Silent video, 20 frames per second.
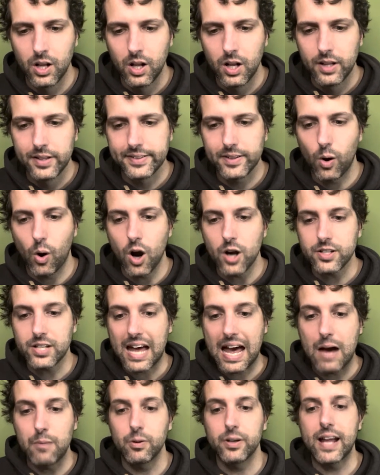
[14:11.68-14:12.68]
So our
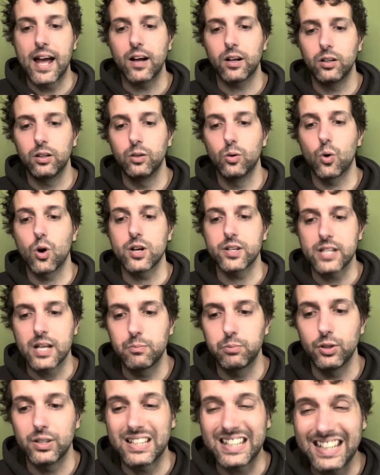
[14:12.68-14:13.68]
tabernacle or our
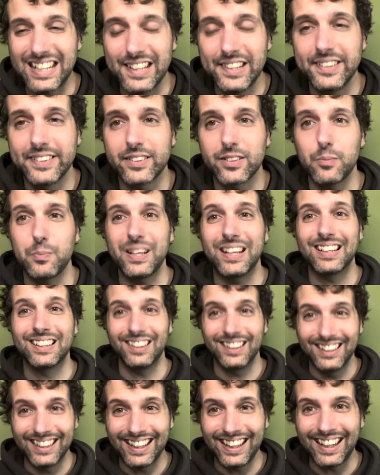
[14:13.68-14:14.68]
temple needs to be
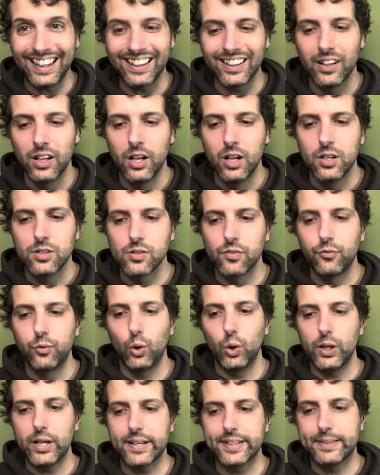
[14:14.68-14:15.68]
clean to
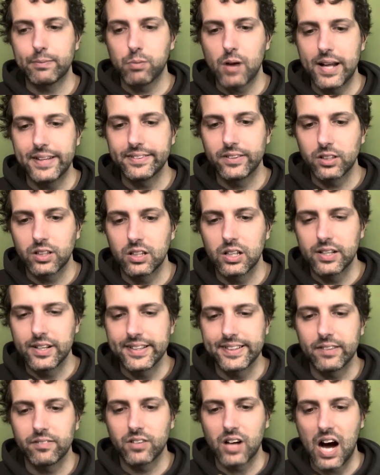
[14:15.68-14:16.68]
fully express the
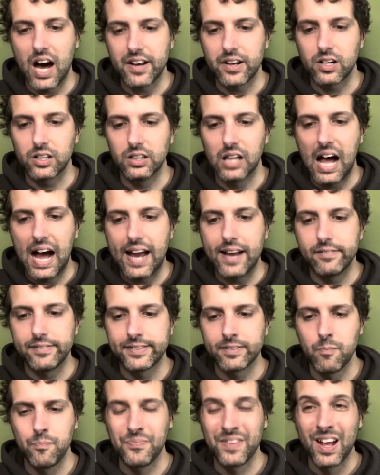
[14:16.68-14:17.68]
goodness of God in our lives.
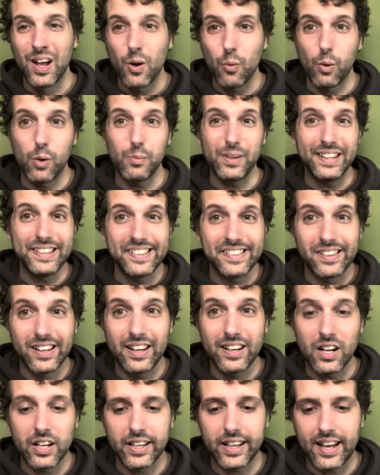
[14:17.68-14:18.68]
When we
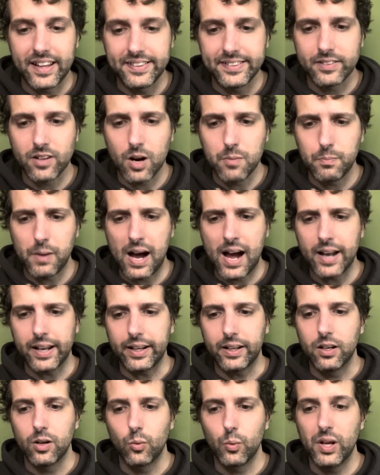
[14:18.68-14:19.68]
sin against our
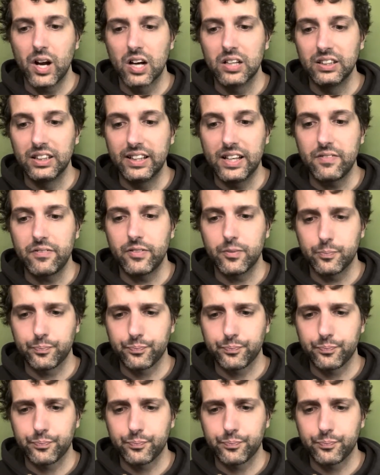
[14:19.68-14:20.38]
body, we are live